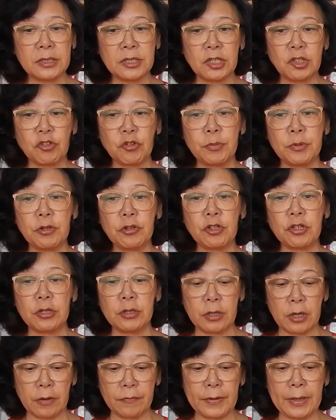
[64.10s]
distribution
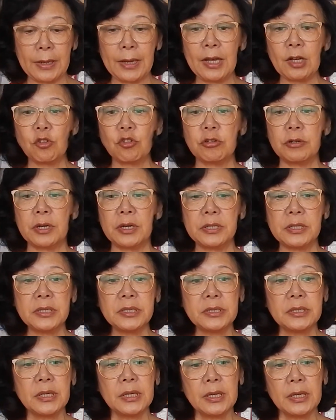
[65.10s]
of electrons
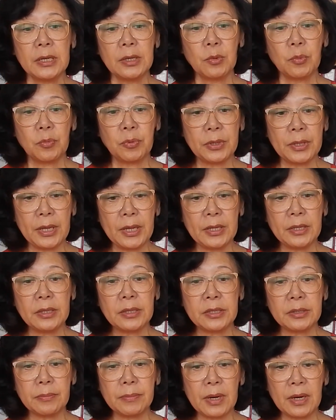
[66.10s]
within
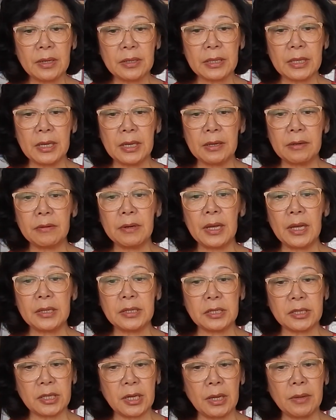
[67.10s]
the molecule and
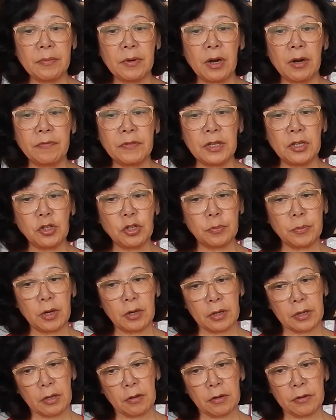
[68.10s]
the type of
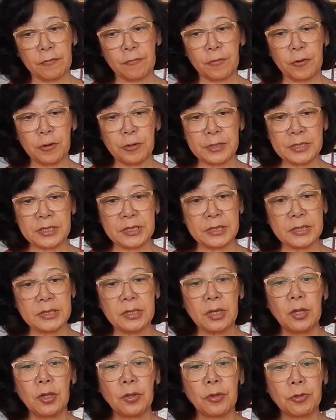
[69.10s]
intermolecular forces
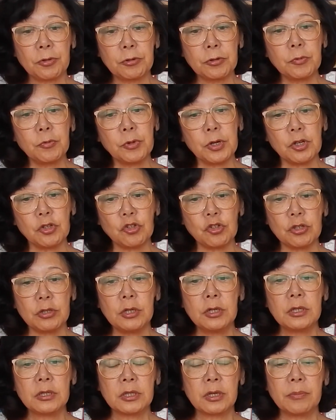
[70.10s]
through which
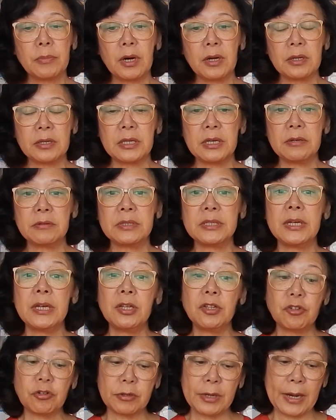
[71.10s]
the molecules
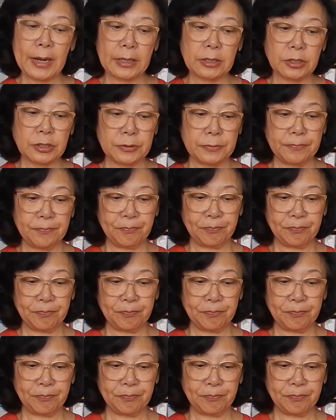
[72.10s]
interact.